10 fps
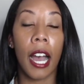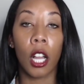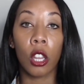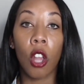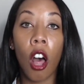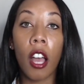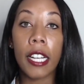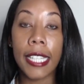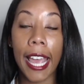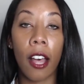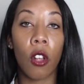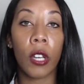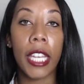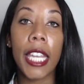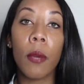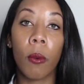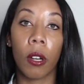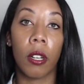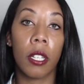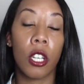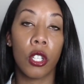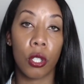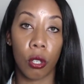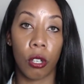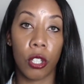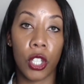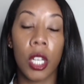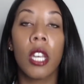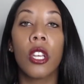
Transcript: a long tail keyword search